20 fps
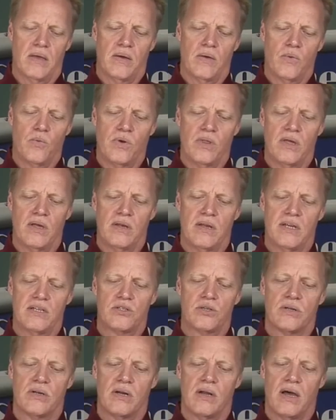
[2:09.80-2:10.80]
With the
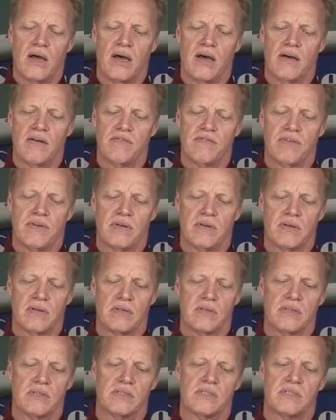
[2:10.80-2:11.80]
addition of
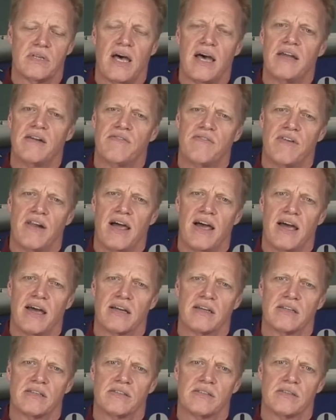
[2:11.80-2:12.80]
side
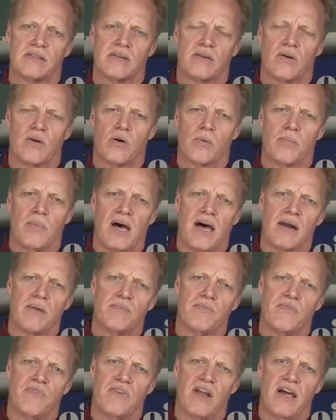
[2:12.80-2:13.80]
flags or bottom
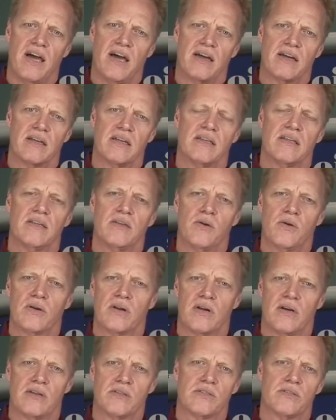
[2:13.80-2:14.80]
flag, you can
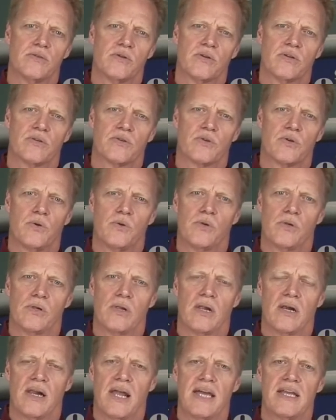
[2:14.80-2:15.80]
also control
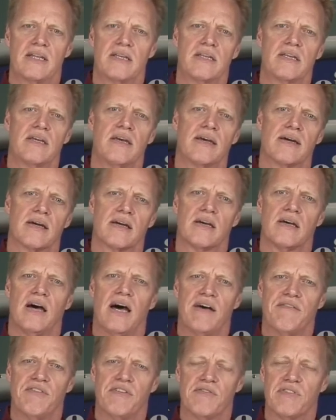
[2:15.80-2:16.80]
light kick
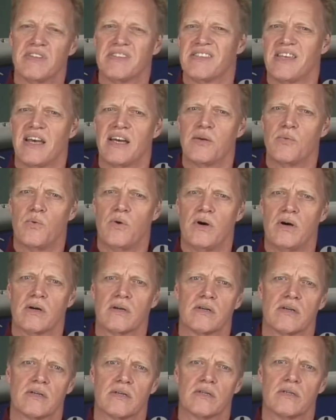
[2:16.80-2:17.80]
off of a
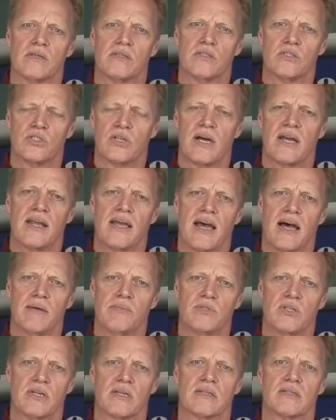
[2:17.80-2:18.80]
sidewalk or shiny
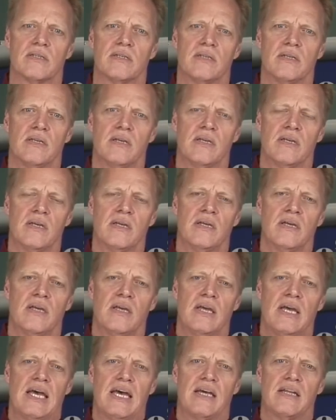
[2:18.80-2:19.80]
object,
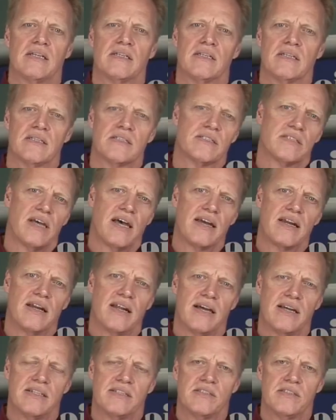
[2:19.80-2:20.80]
and side
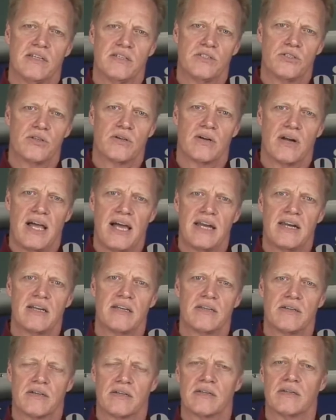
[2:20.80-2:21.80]
lights as you're lighting
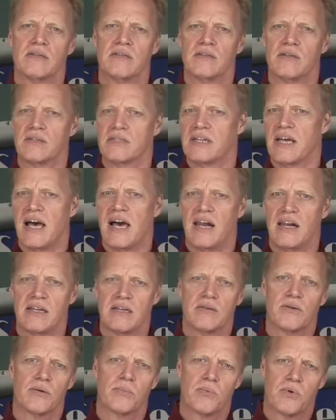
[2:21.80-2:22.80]
your talent
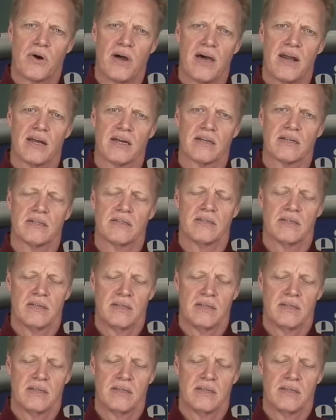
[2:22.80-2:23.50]
or product.